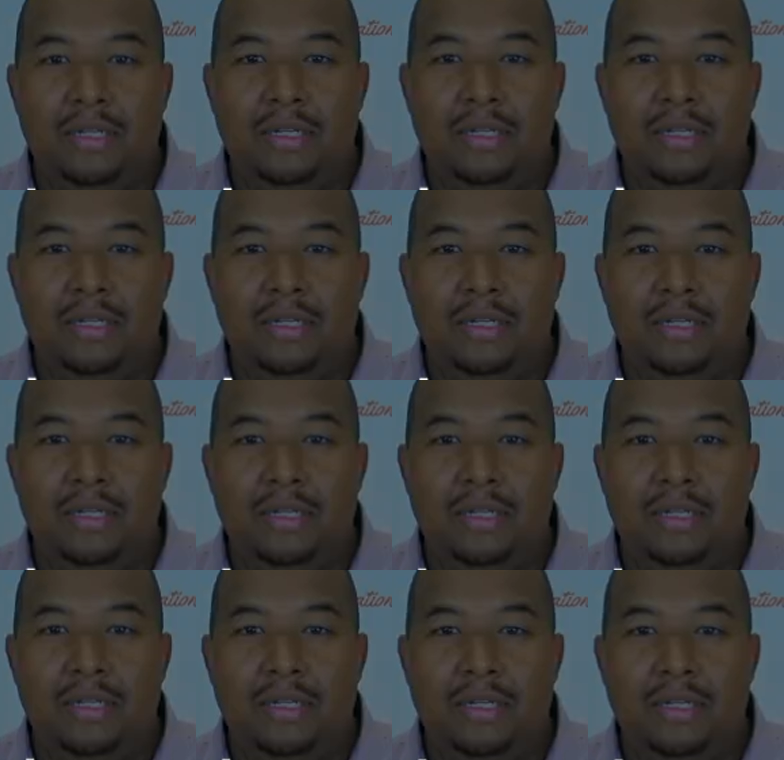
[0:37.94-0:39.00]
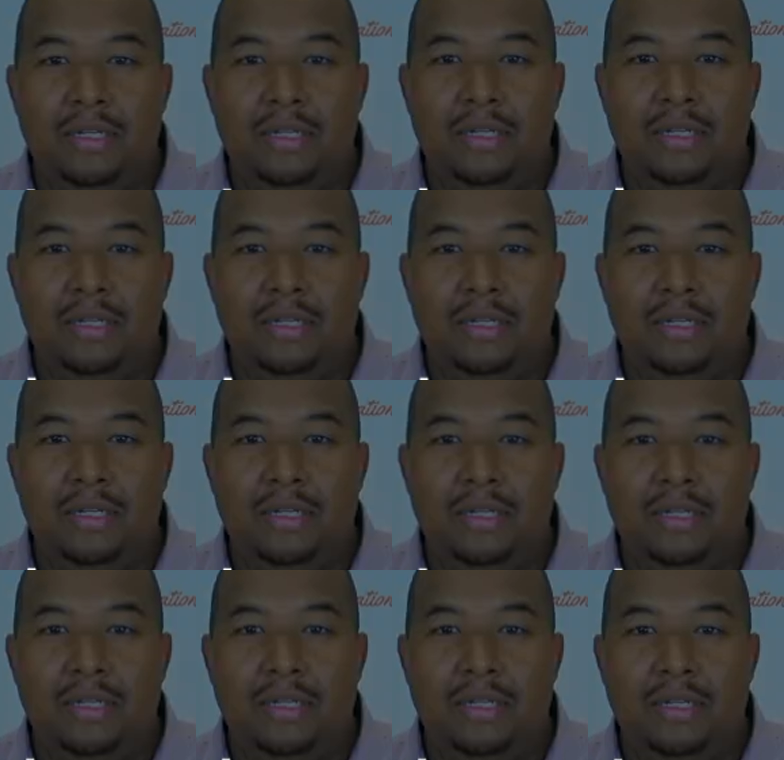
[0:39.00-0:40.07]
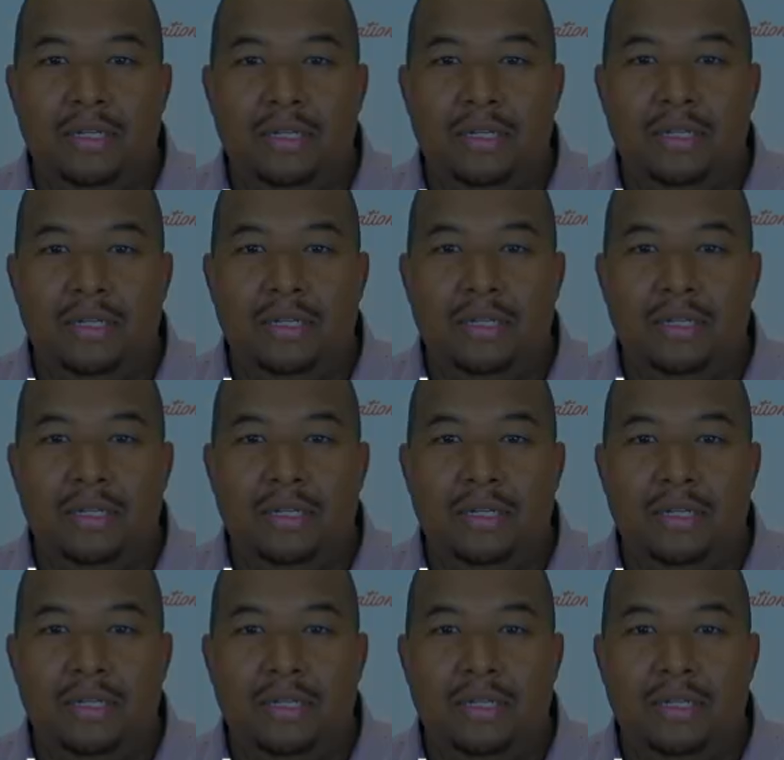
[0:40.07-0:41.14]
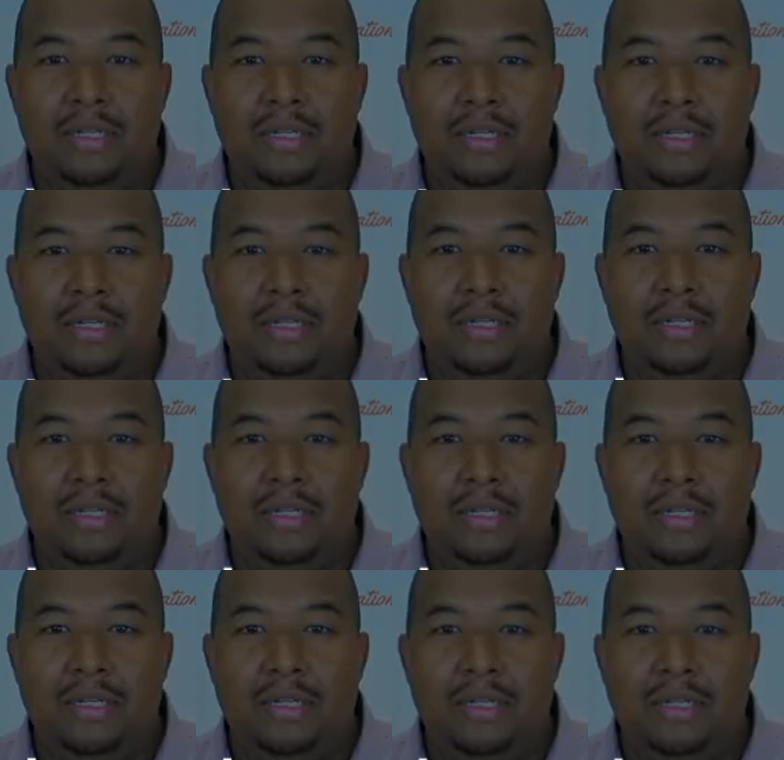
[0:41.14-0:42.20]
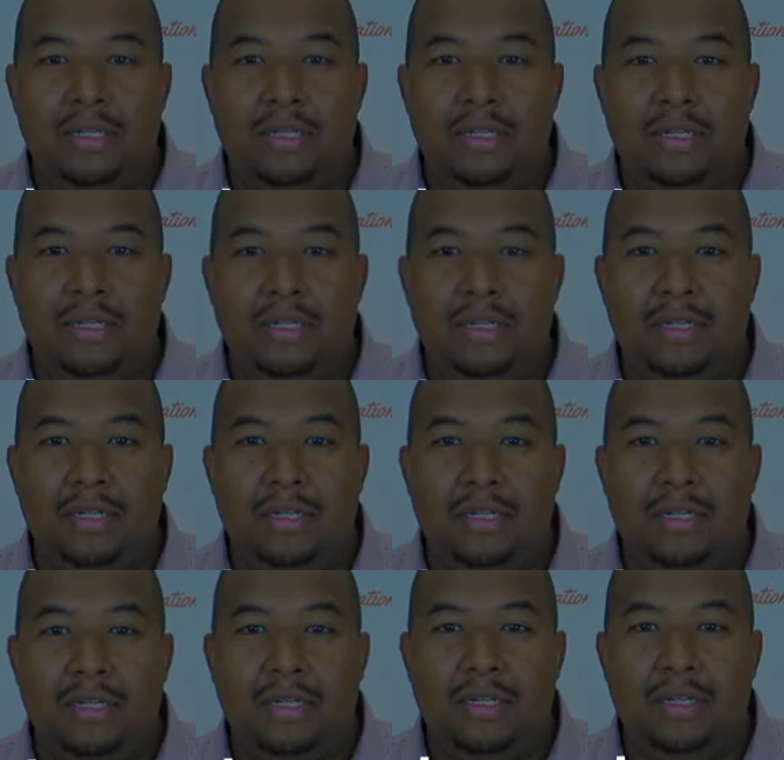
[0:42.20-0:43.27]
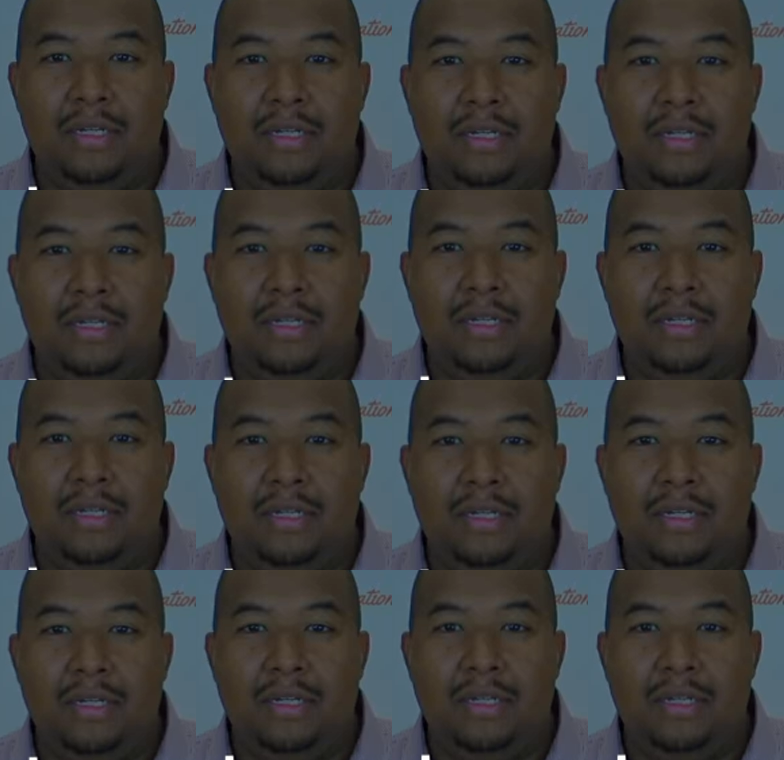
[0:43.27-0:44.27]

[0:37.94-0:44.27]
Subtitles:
(silence)